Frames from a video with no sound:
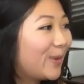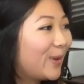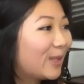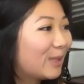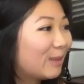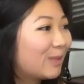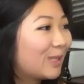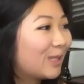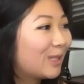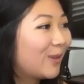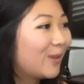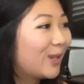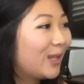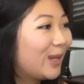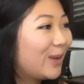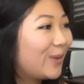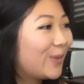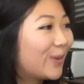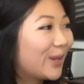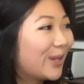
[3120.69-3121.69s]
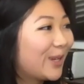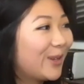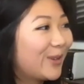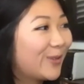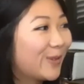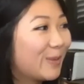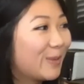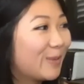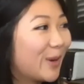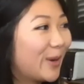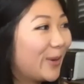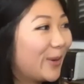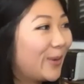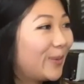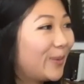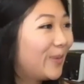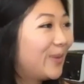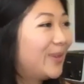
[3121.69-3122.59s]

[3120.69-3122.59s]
specifically working from home?